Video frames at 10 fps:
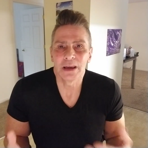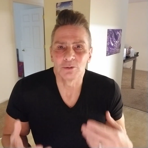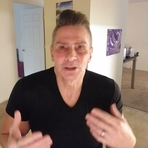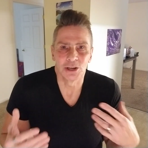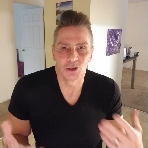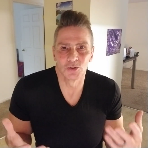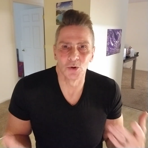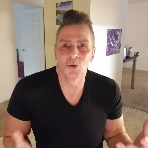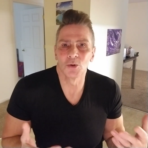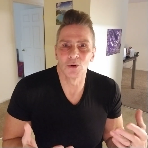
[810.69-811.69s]
It was
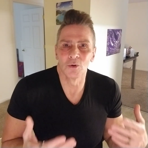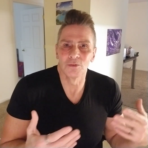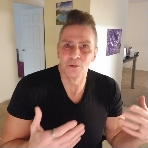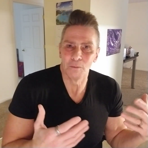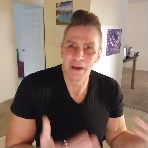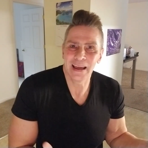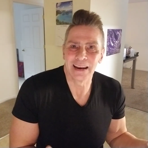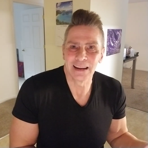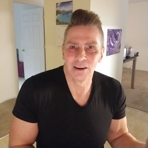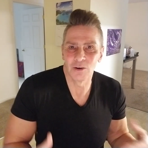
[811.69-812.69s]
control over
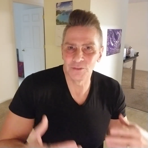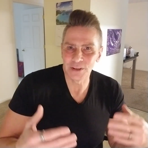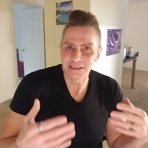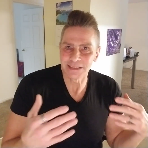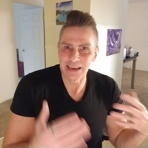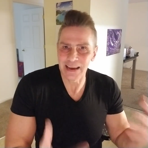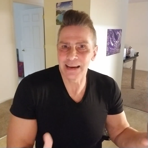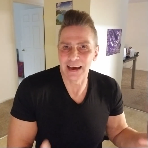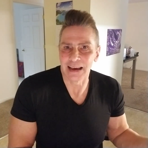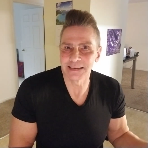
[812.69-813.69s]
men, over these gay
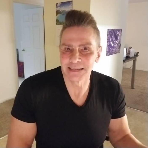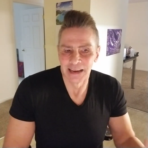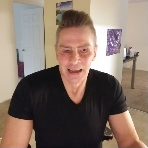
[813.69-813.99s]
guys.